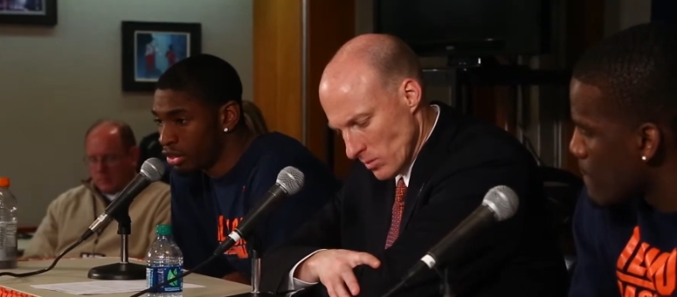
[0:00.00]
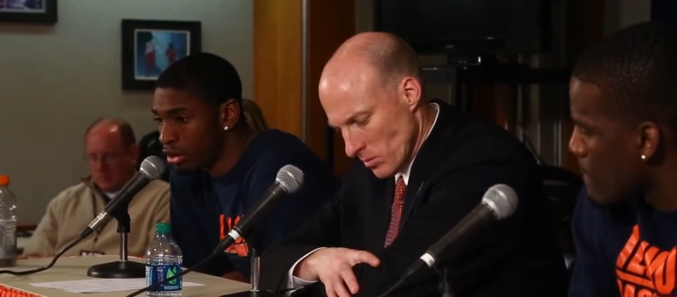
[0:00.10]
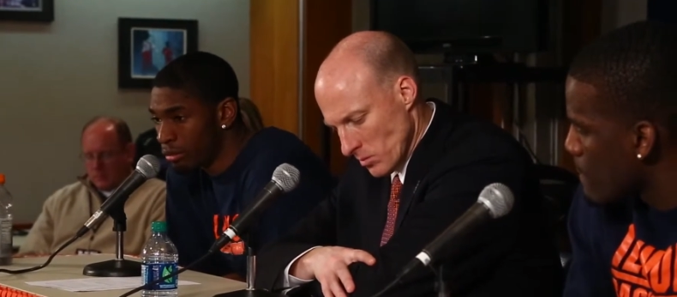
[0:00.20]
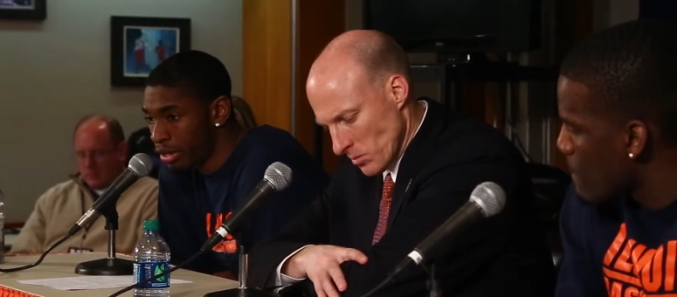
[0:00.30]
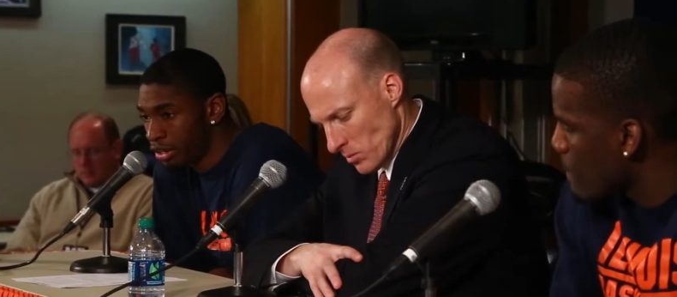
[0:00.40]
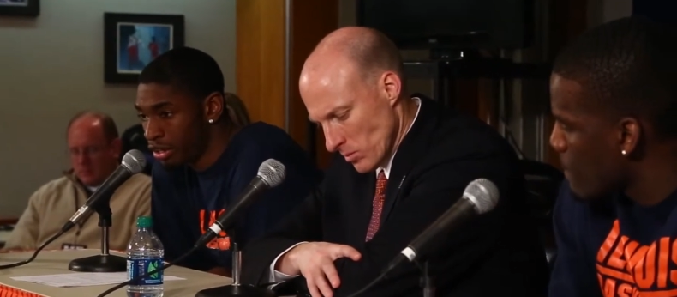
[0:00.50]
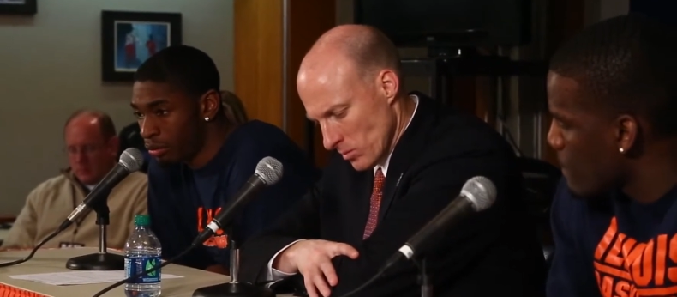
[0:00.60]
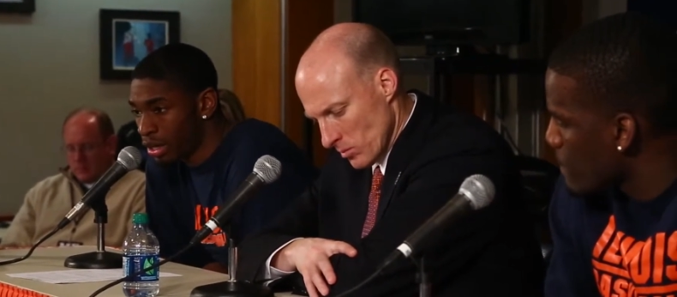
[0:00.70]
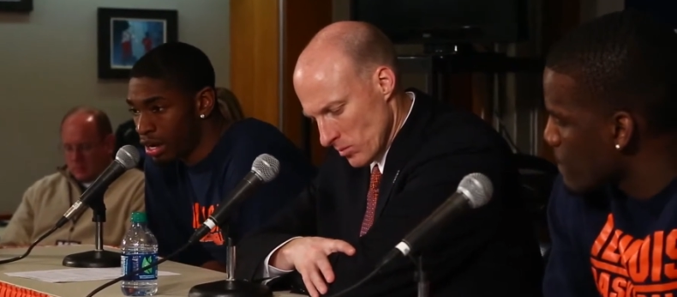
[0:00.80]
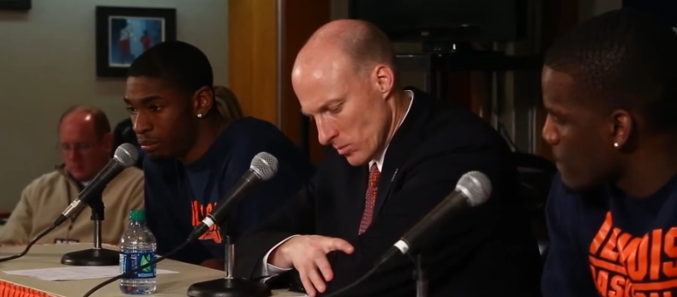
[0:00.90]
Speaker 1: you know, I'm better
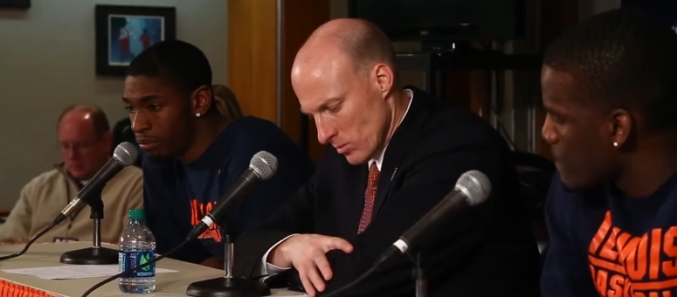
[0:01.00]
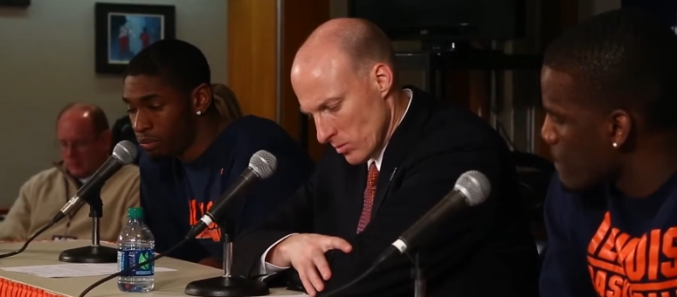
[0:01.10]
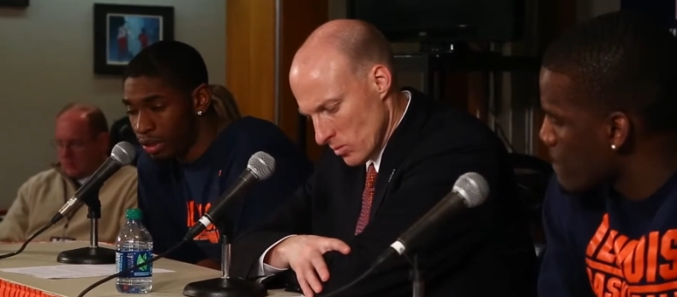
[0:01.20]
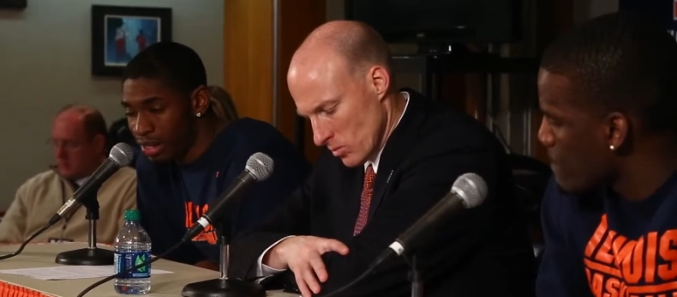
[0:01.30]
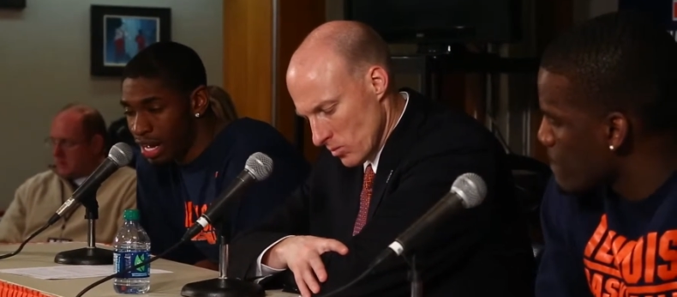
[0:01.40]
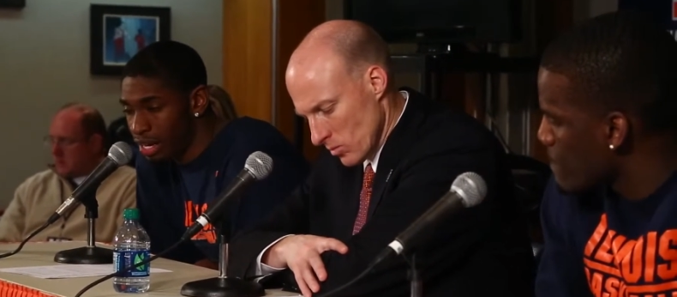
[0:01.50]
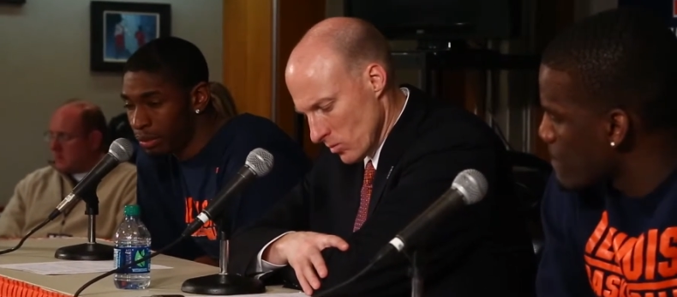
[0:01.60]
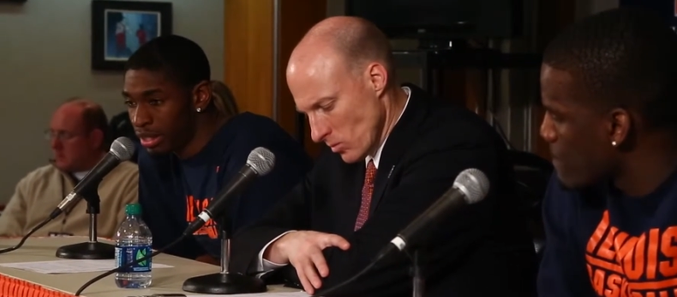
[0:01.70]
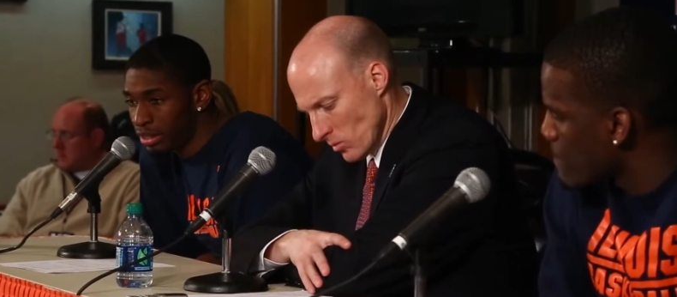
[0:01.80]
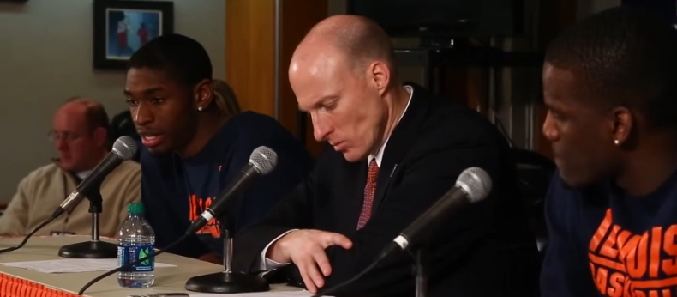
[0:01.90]
than what I kind
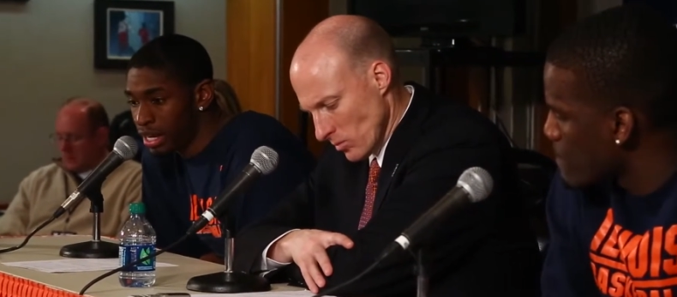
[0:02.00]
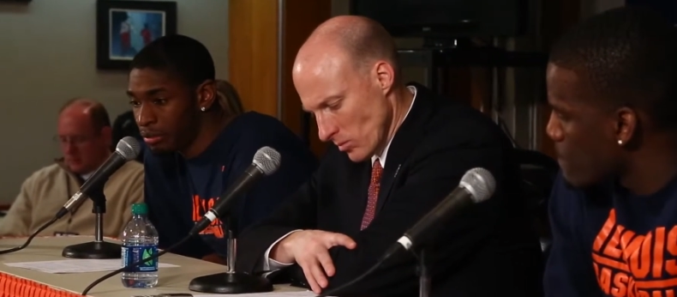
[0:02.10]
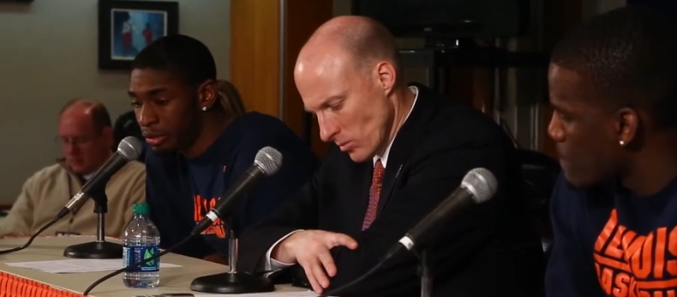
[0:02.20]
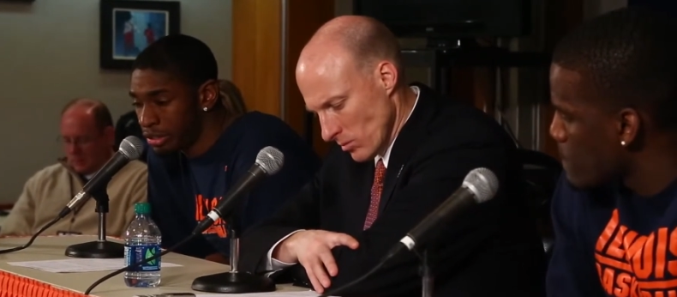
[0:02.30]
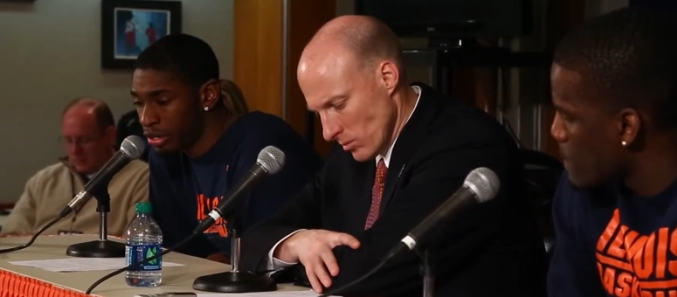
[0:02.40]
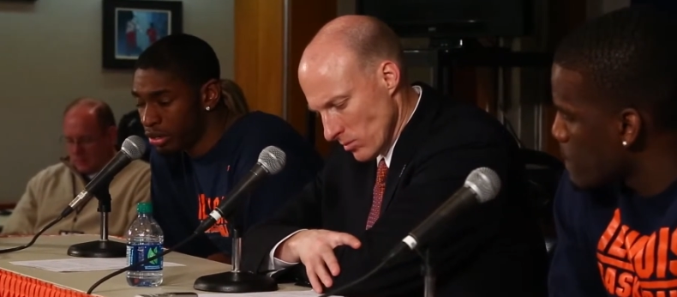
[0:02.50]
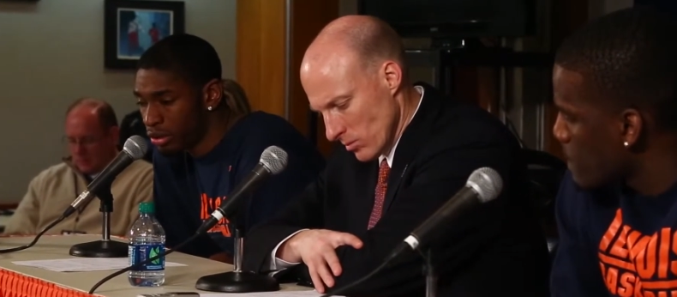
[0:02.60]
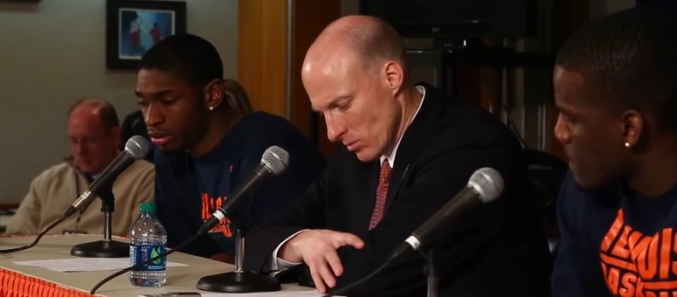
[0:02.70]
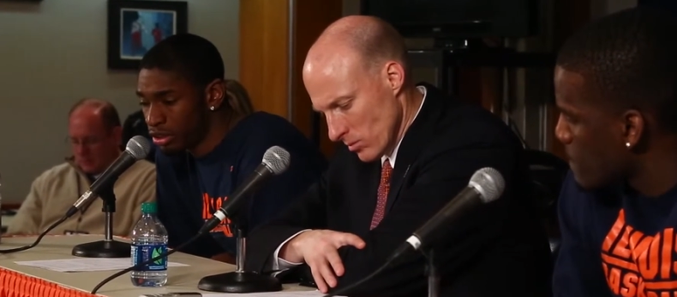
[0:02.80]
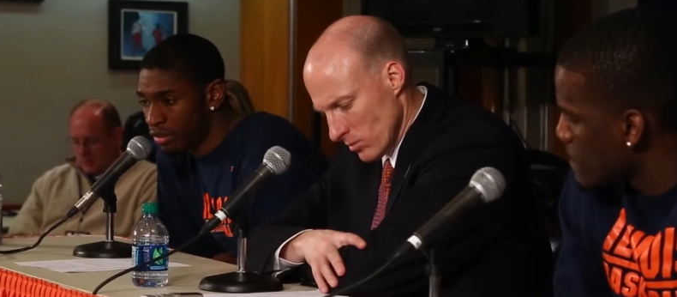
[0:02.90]
of played tonight. But you know,
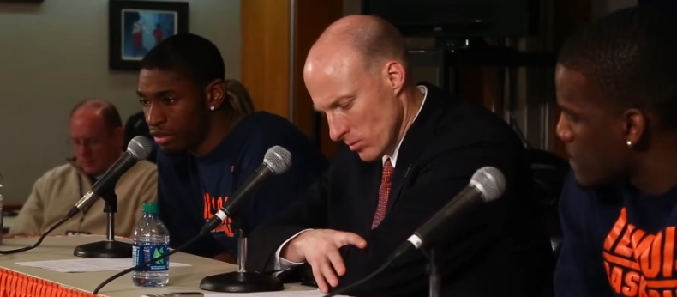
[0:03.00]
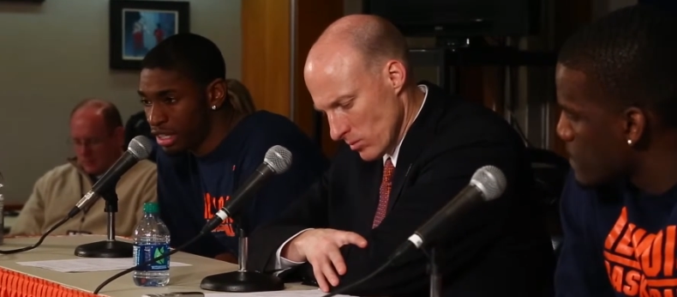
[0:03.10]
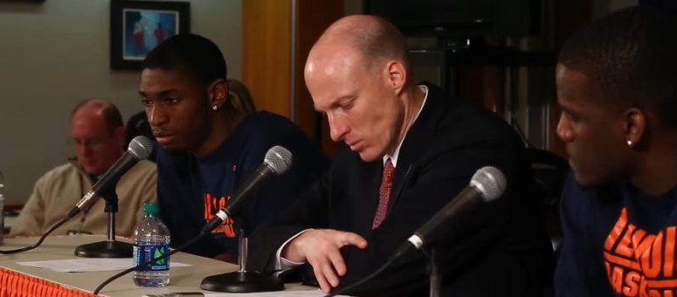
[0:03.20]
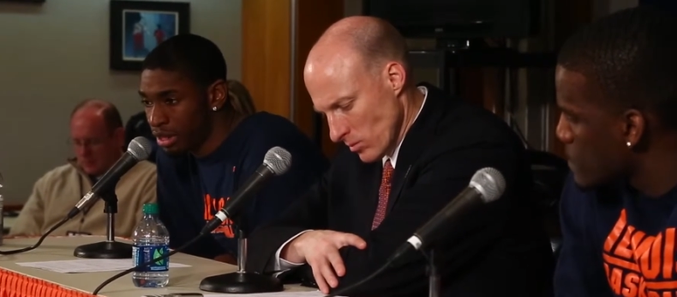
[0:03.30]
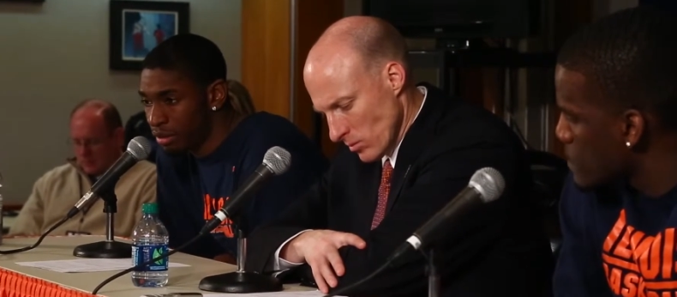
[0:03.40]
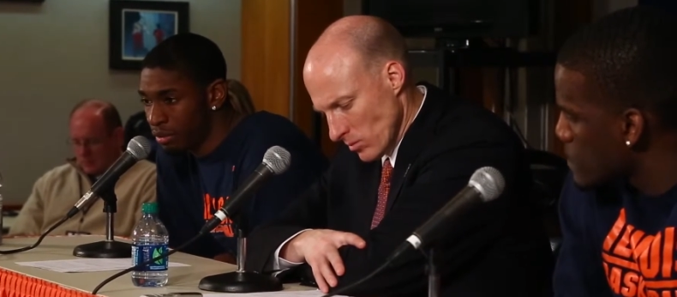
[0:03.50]
coach, every time we